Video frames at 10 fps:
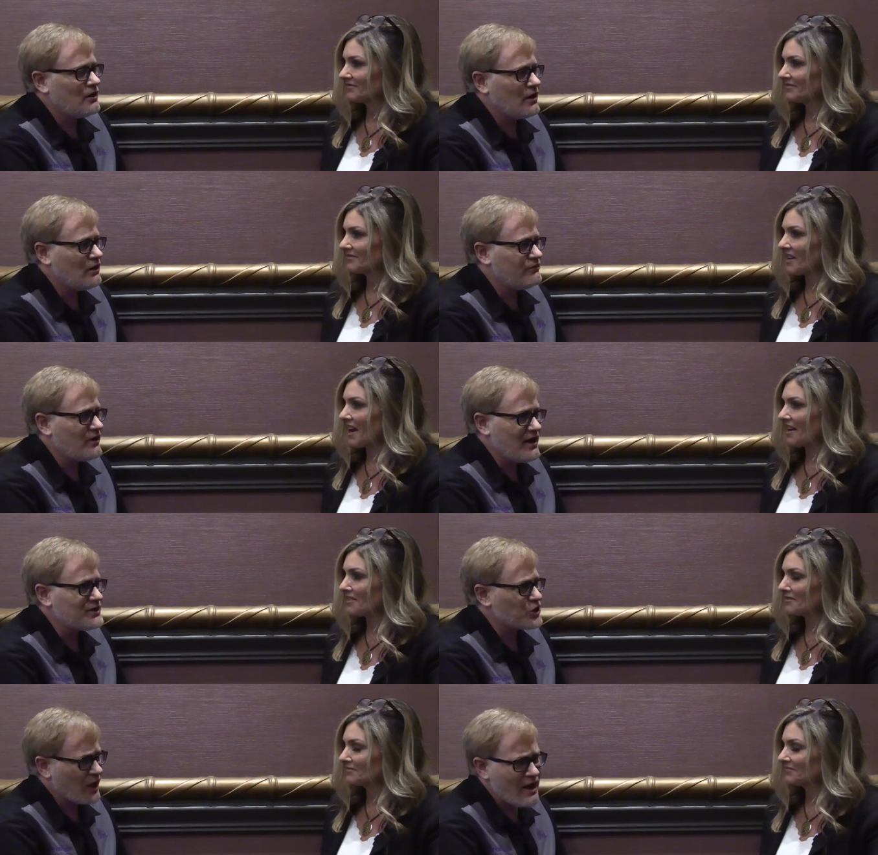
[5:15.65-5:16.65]
Speaker 1: of wow.
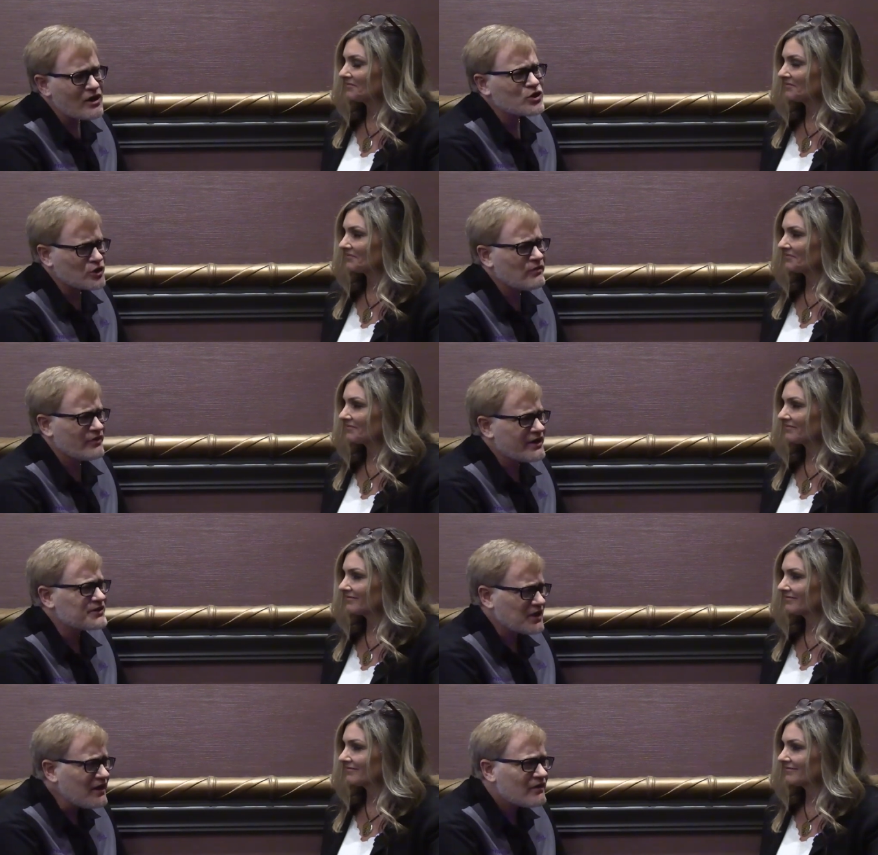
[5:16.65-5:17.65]
education that
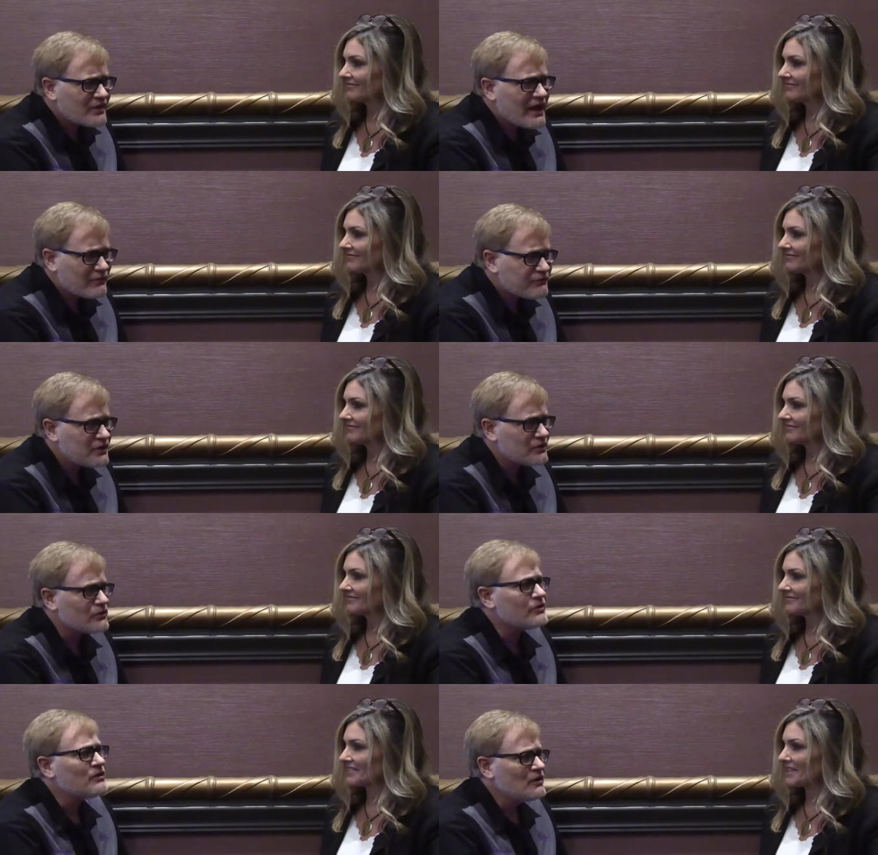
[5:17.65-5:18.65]
is in that
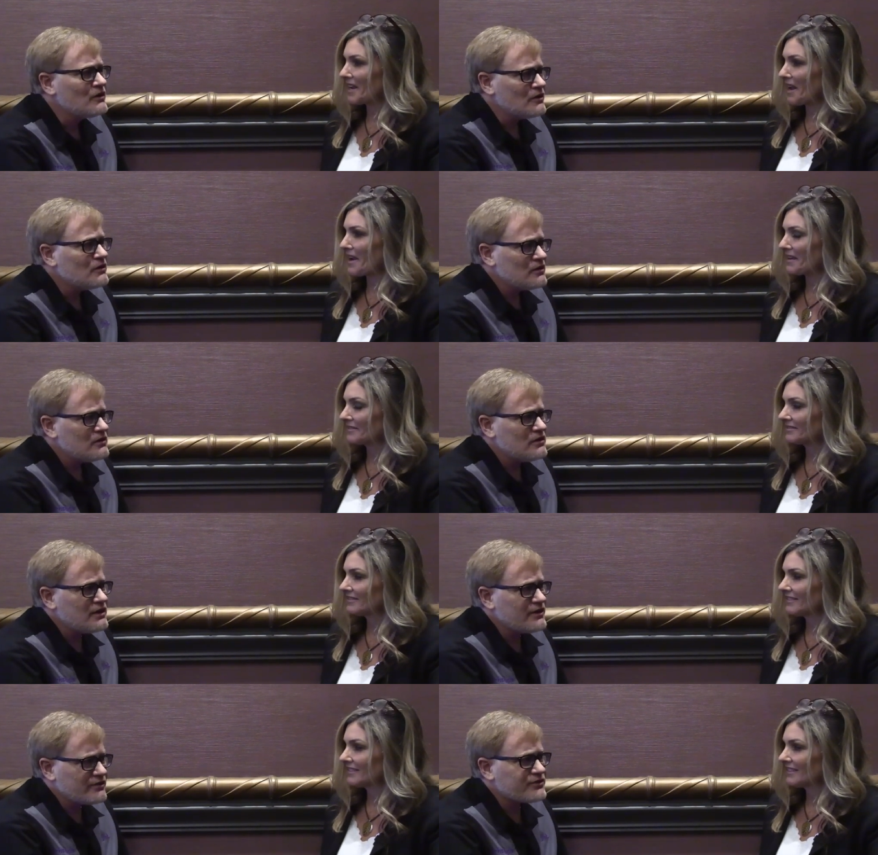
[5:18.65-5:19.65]
field. Yeah.
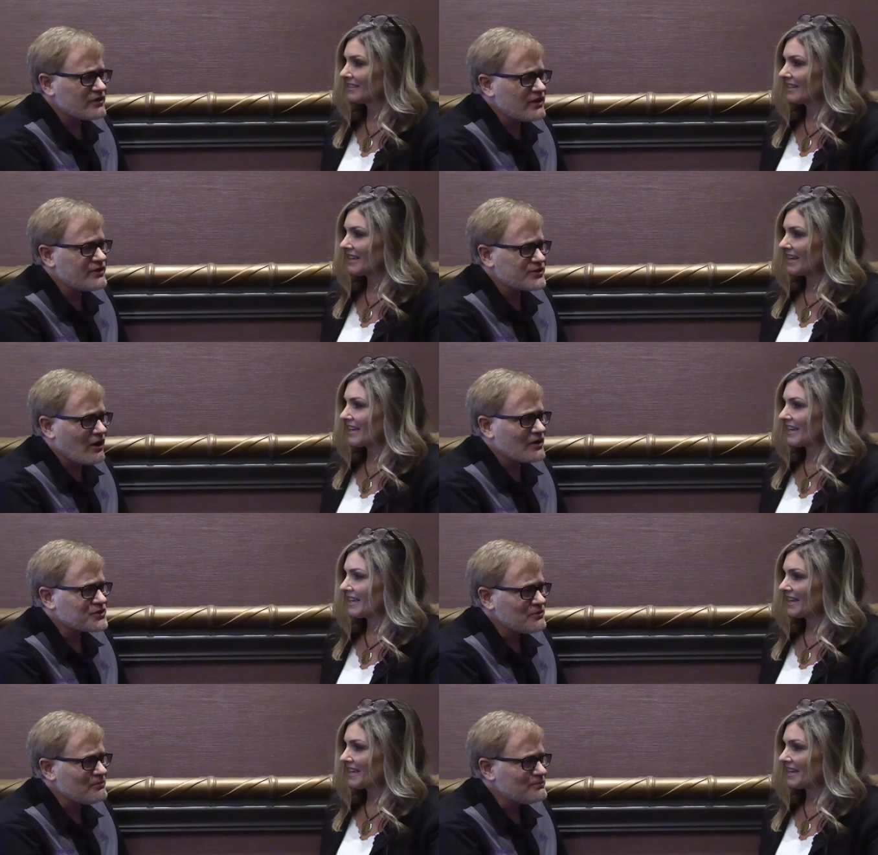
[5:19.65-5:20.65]
It is it is
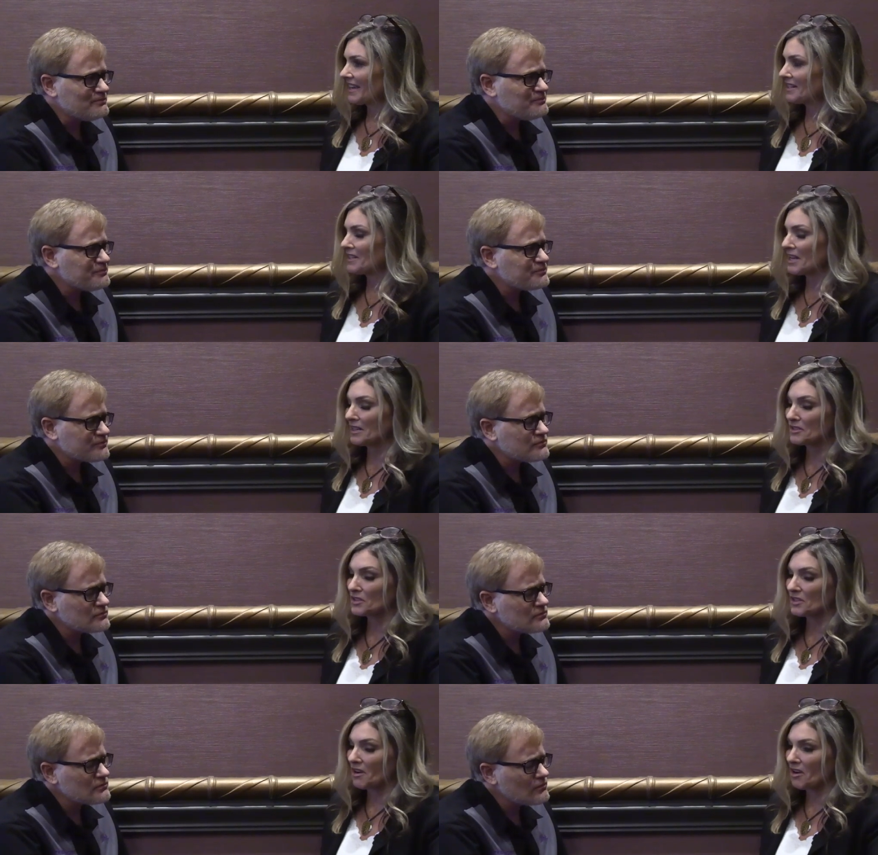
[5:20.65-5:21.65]
awesome.
Speaker 2: It is, and
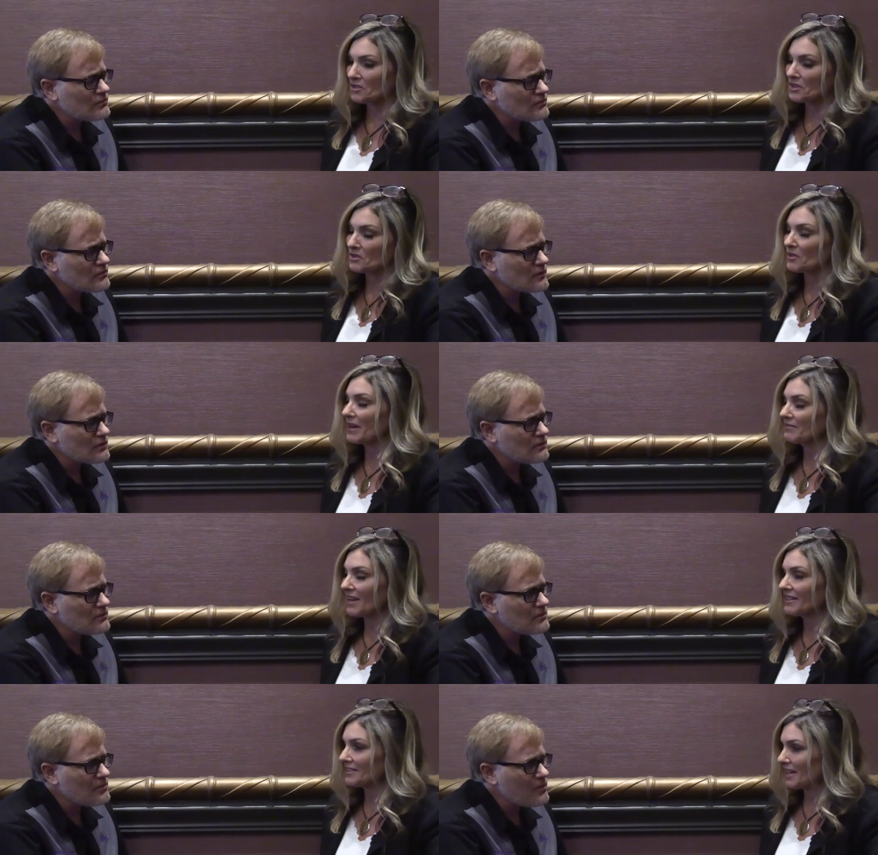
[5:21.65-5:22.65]
it's also great
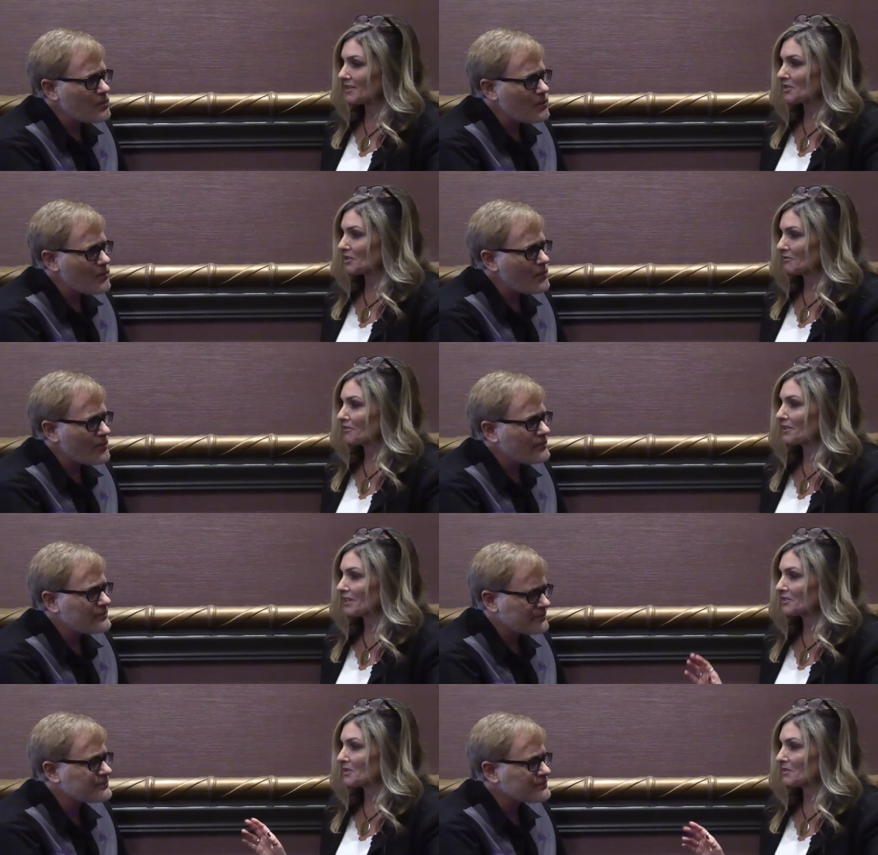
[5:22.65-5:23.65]
validation for the
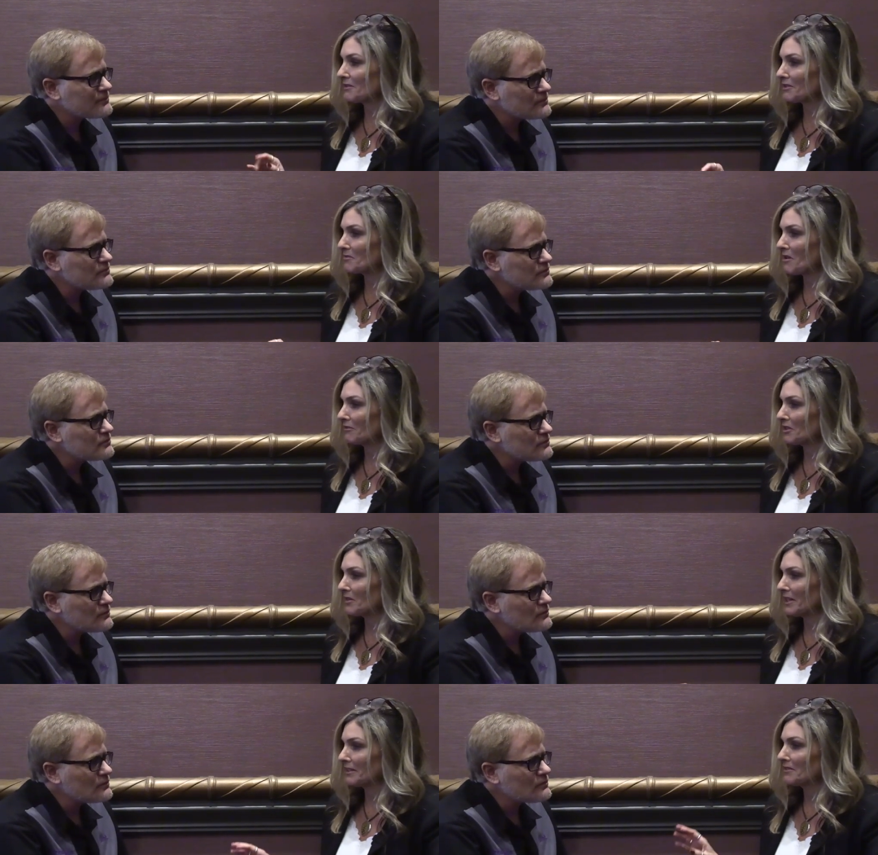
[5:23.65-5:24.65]
mm. intuitive remote
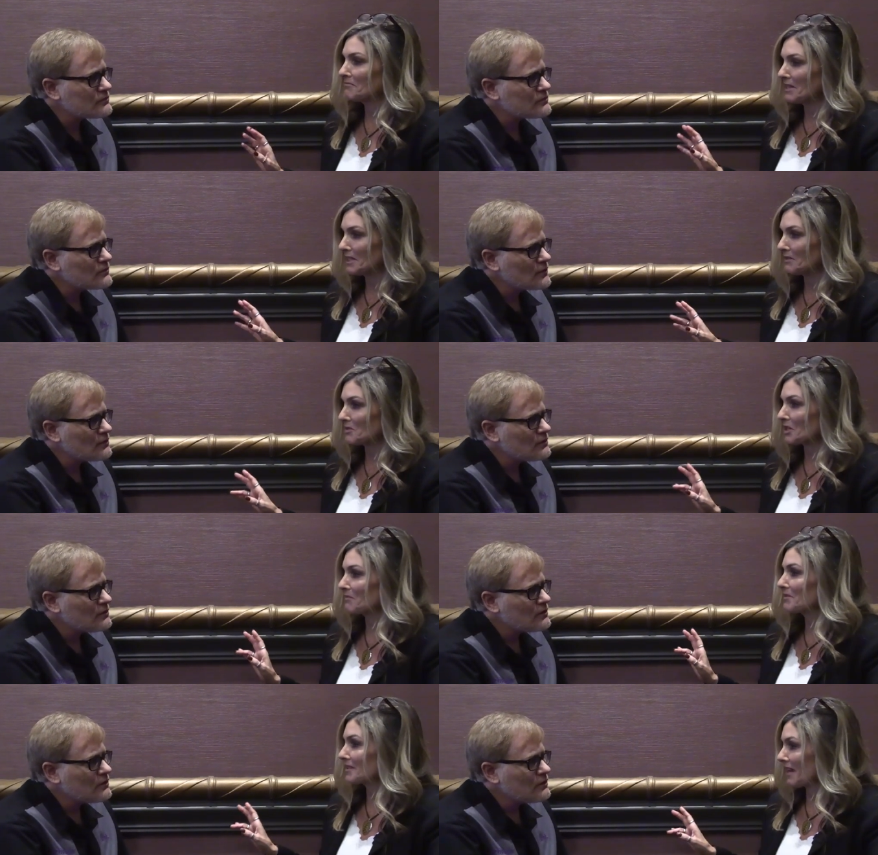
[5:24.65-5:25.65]
viewing,
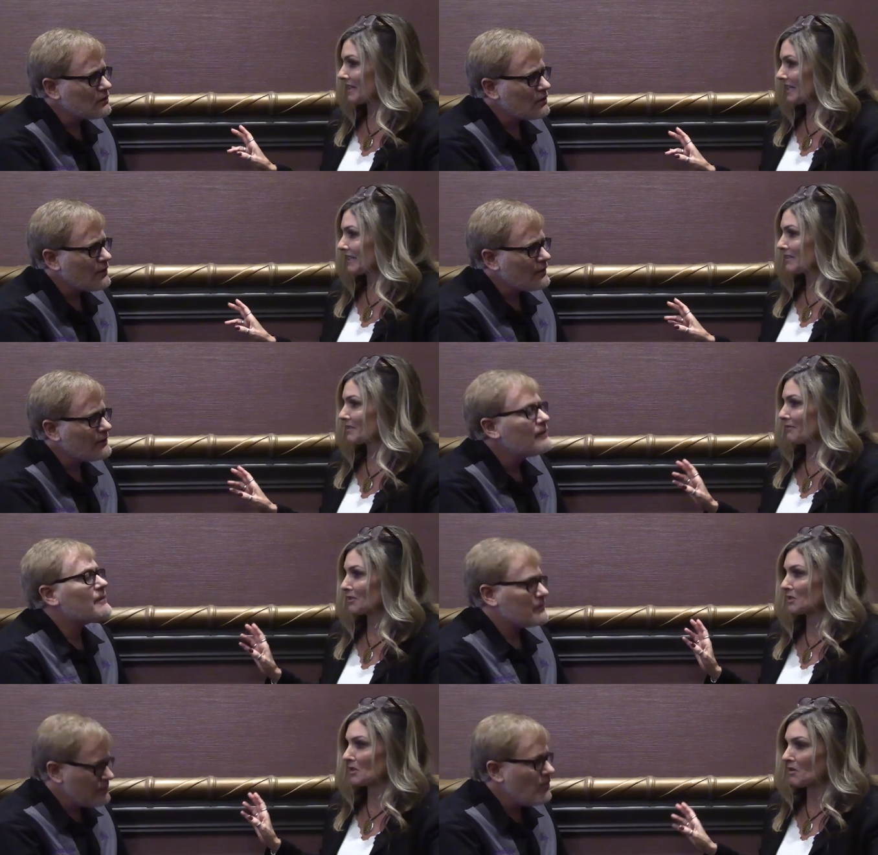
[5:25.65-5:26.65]
mediumship, psychics
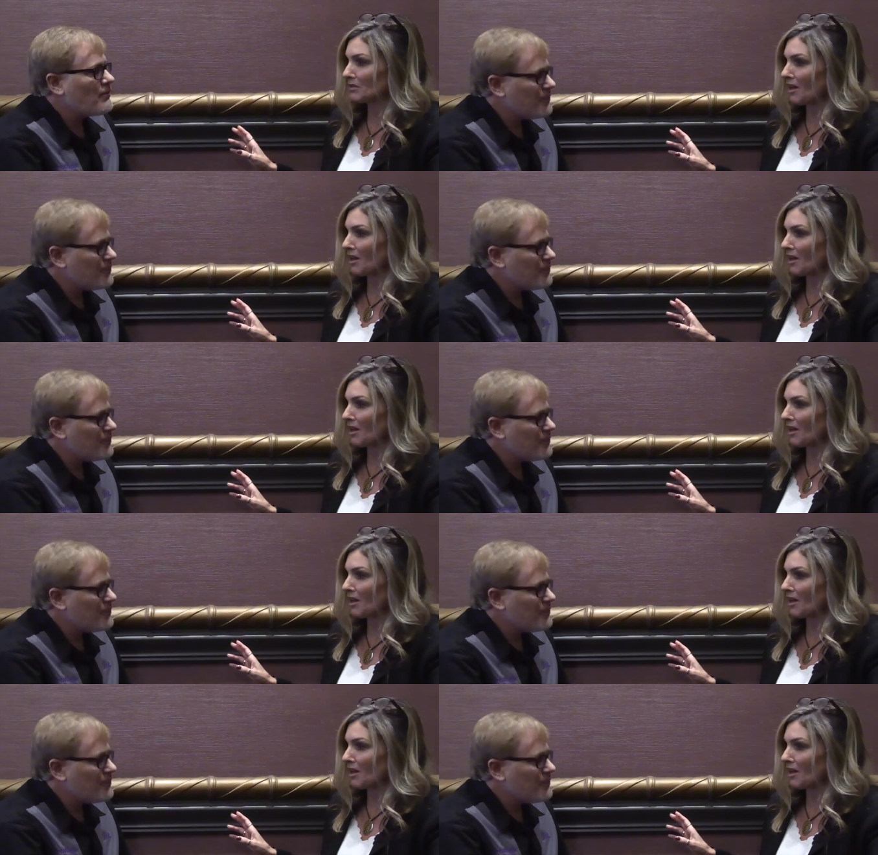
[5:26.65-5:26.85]
for so